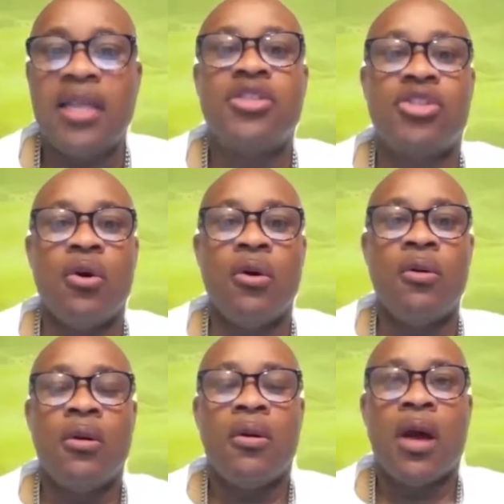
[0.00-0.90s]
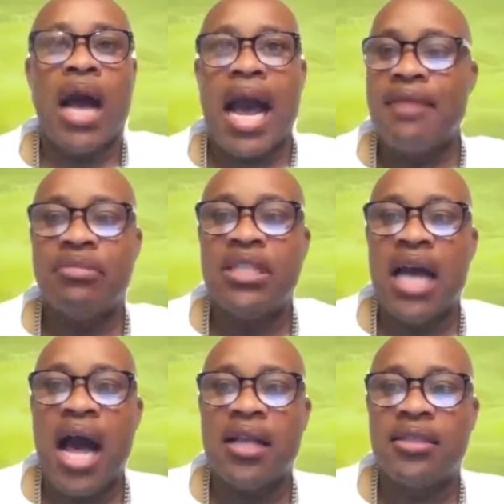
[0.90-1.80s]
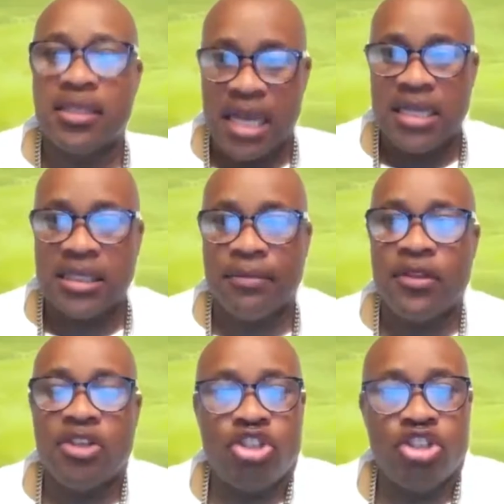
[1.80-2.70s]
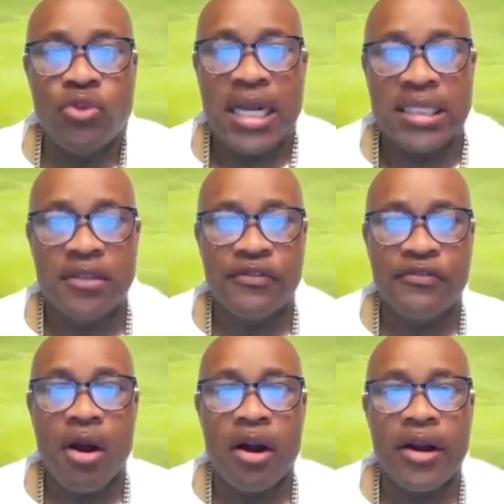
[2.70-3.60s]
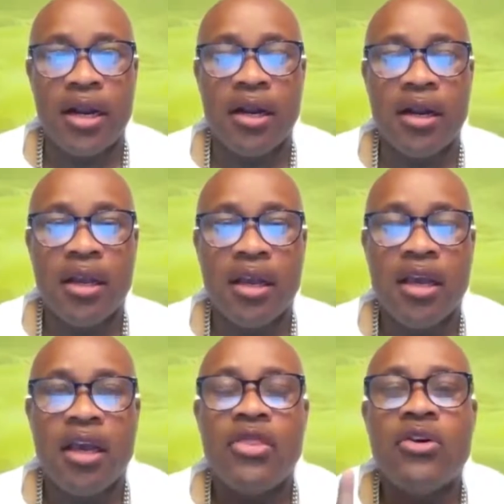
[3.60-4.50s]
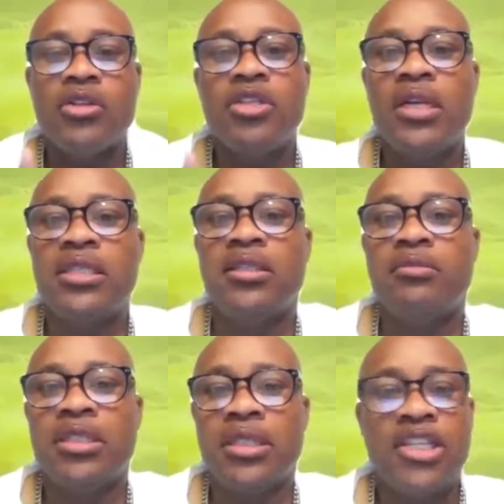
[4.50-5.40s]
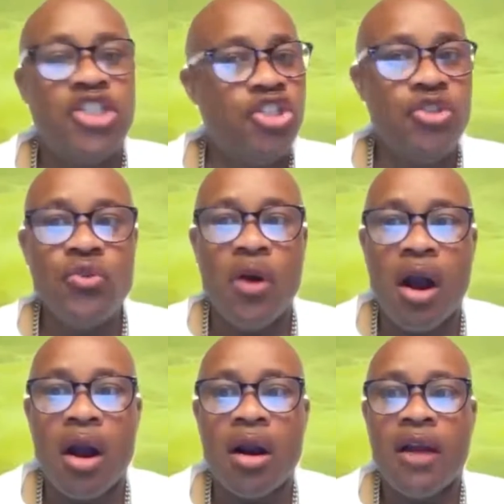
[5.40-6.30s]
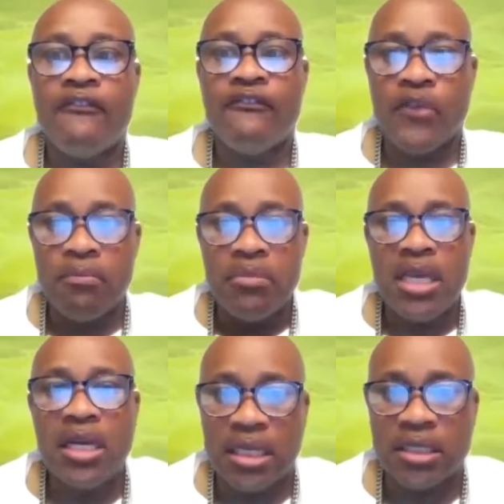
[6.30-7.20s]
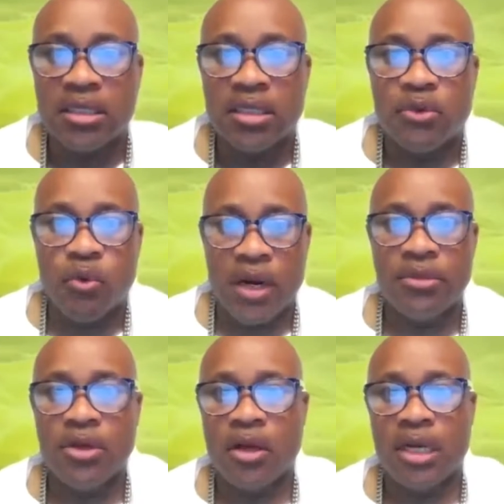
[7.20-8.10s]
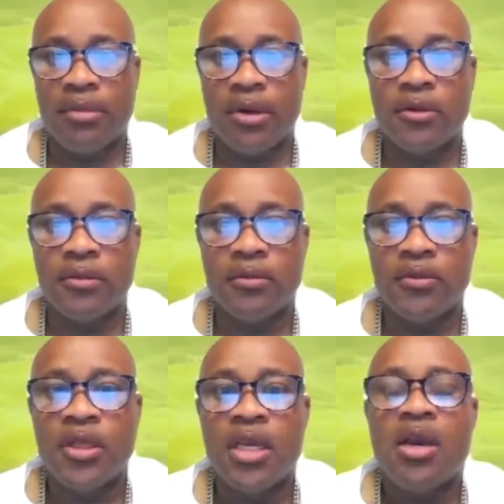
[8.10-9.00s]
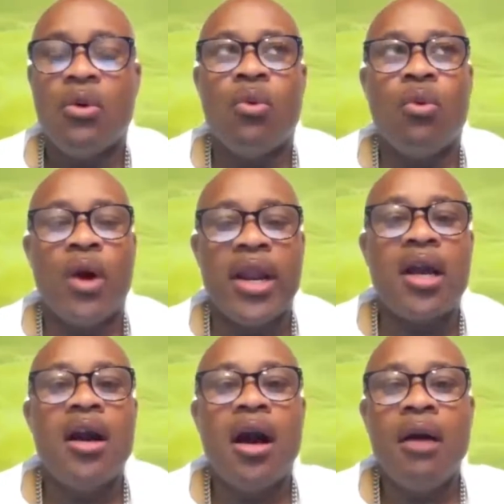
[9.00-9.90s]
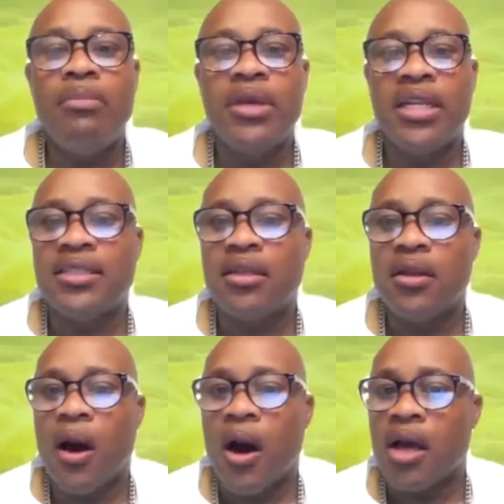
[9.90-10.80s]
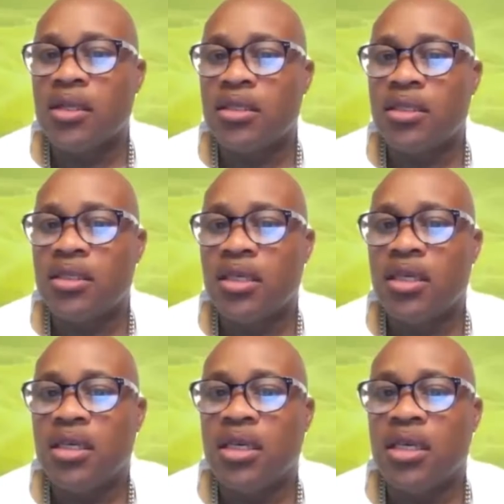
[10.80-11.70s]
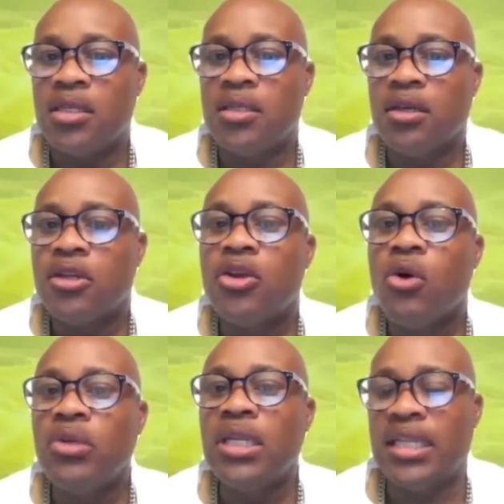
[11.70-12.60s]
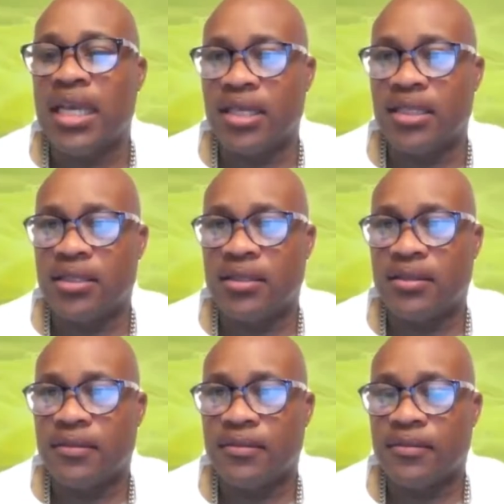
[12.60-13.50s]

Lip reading: And so I am not saying something to you that's foreign. Those of you listening to me tonight, you are familiar with what I'm talking about. What accompanies loss is loneliness.